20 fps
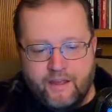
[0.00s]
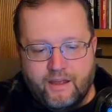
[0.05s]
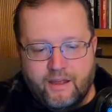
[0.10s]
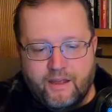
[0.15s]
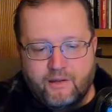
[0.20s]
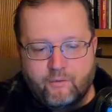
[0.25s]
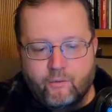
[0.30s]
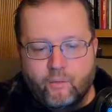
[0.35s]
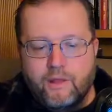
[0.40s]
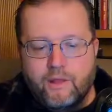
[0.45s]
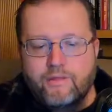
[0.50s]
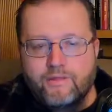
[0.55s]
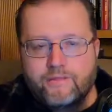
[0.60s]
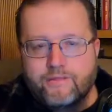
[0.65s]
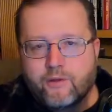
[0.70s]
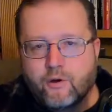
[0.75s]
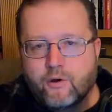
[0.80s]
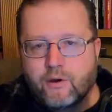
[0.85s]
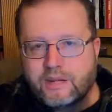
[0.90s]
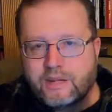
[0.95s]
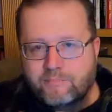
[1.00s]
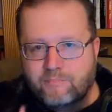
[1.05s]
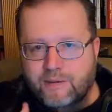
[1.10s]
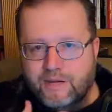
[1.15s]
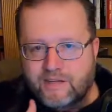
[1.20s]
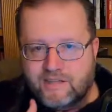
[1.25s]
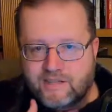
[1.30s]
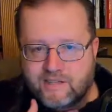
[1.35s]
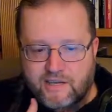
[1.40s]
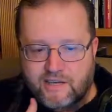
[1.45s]
In 130
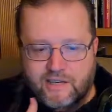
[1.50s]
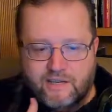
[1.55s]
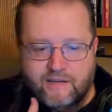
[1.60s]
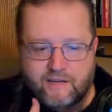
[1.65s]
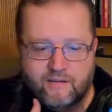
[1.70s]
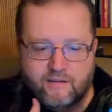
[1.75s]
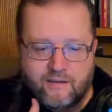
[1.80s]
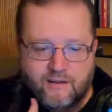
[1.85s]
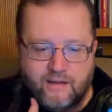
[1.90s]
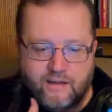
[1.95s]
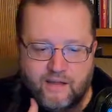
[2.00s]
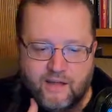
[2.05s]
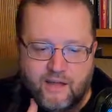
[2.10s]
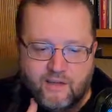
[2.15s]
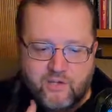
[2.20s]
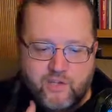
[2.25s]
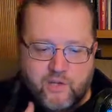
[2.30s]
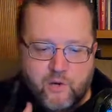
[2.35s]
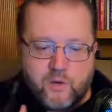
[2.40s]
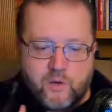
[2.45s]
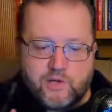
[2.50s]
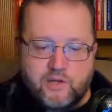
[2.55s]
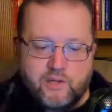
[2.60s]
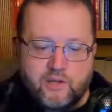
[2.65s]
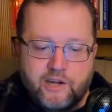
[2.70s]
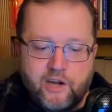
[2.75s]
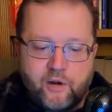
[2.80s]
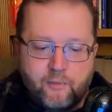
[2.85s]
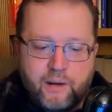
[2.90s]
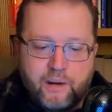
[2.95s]
BC, a Jewish
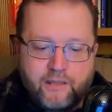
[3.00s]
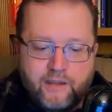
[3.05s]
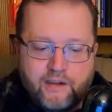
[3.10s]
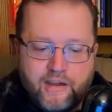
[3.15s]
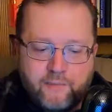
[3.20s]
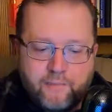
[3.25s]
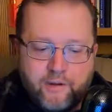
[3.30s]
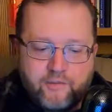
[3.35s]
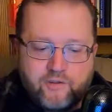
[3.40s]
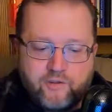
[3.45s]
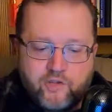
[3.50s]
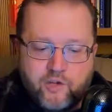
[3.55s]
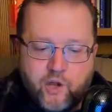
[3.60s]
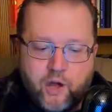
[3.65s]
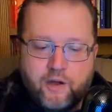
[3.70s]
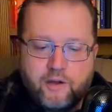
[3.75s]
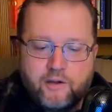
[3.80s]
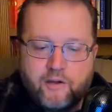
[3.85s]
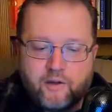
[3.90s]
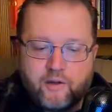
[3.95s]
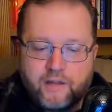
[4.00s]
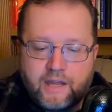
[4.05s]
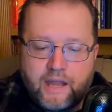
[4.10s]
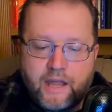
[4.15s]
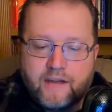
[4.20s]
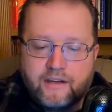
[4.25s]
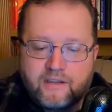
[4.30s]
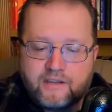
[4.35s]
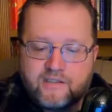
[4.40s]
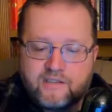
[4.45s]
leader by the name of John
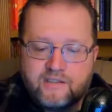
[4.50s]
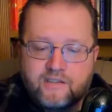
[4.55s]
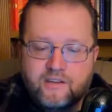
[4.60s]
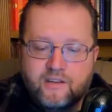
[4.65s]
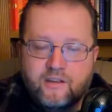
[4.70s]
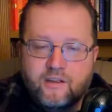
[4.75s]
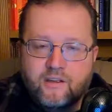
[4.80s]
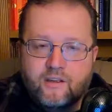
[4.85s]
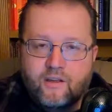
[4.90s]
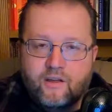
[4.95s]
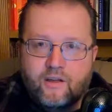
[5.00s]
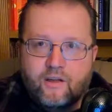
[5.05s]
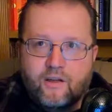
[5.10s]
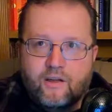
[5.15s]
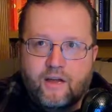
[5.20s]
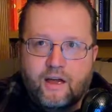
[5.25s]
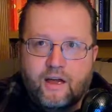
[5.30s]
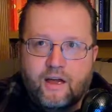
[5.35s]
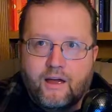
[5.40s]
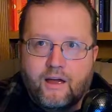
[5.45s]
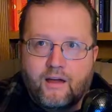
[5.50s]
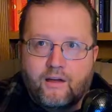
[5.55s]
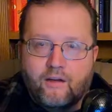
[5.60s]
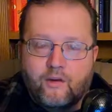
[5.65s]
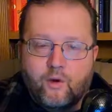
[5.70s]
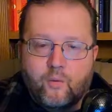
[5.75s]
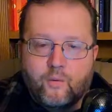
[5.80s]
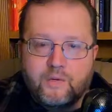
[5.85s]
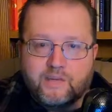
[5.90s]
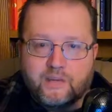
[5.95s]
Hyrcanus,
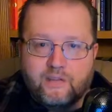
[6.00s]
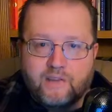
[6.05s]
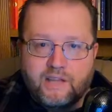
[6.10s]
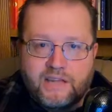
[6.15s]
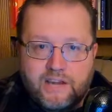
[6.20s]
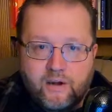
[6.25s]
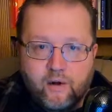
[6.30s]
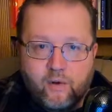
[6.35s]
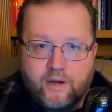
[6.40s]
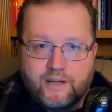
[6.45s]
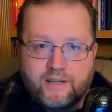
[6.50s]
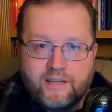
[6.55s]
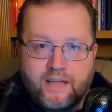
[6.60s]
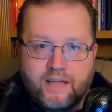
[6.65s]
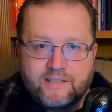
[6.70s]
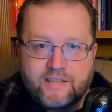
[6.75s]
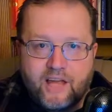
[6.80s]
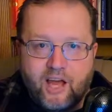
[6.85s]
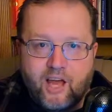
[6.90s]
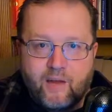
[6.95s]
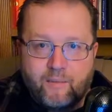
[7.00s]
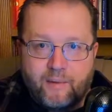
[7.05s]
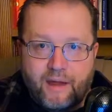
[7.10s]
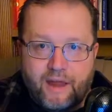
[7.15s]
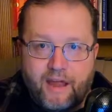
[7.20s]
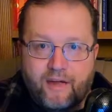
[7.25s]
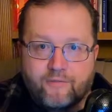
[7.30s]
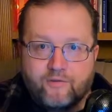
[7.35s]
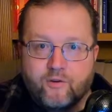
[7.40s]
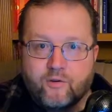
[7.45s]
who was a leader at that time
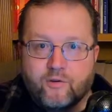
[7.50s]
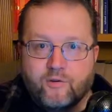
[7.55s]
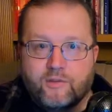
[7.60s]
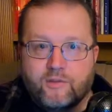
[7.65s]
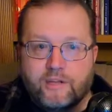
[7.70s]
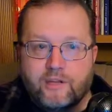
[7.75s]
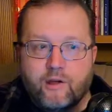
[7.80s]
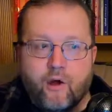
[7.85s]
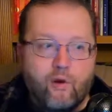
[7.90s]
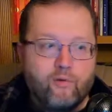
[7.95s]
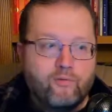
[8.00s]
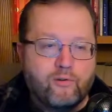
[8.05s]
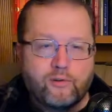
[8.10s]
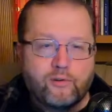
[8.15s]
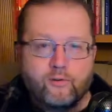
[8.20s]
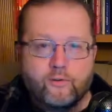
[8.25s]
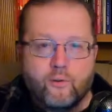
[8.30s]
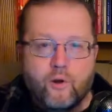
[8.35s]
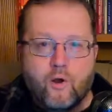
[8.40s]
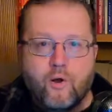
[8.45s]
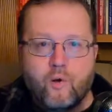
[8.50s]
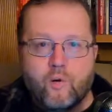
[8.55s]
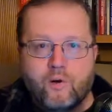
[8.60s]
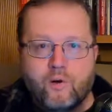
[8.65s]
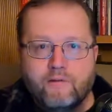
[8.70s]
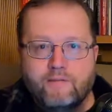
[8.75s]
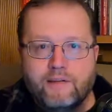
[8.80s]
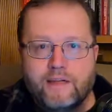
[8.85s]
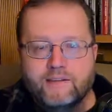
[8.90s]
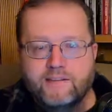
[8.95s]
after the overthrow
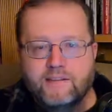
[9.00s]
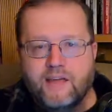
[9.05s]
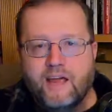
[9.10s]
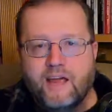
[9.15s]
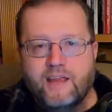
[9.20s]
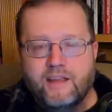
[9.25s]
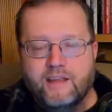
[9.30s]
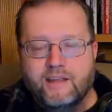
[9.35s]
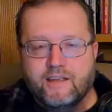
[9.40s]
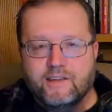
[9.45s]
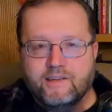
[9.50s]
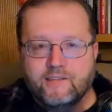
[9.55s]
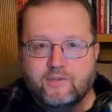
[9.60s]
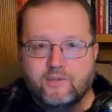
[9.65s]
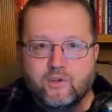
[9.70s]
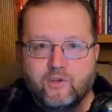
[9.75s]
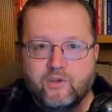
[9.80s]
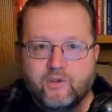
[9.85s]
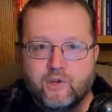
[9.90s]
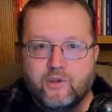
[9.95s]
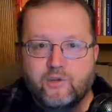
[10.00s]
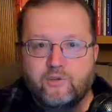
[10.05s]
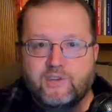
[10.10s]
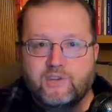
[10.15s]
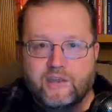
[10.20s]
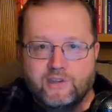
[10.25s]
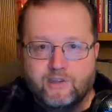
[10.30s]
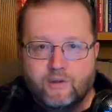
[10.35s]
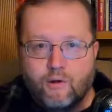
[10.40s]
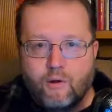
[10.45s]
of Antiochus and the Jews
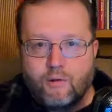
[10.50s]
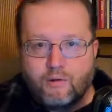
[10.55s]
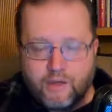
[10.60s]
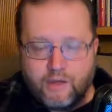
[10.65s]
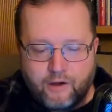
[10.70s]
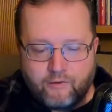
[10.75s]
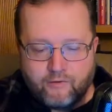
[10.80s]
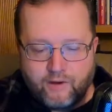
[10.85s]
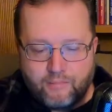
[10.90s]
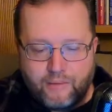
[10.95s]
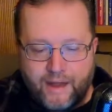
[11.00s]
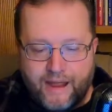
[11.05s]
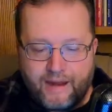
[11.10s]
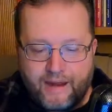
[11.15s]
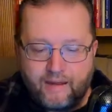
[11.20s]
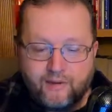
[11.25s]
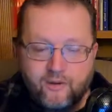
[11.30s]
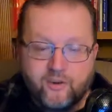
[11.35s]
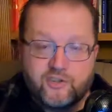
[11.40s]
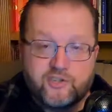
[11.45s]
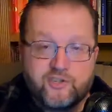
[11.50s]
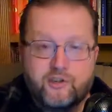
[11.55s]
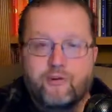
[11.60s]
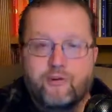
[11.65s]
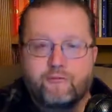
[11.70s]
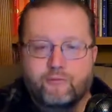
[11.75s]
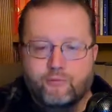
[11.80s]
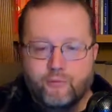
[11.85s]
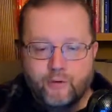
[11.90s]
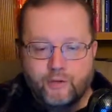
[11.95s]
get their own country back and they're
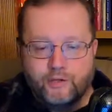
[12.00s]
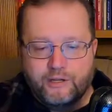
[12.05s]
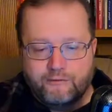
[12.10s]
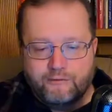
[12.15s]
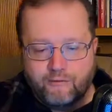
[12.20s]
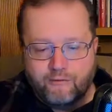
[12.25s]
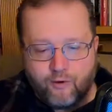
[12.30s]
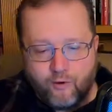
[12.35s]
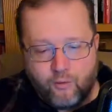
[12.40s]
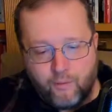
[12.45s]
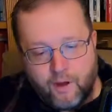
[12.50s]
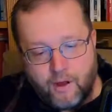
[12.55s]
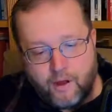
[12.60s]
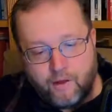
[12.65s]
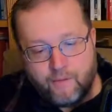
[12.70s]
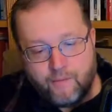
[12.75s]
self-ruling for a while,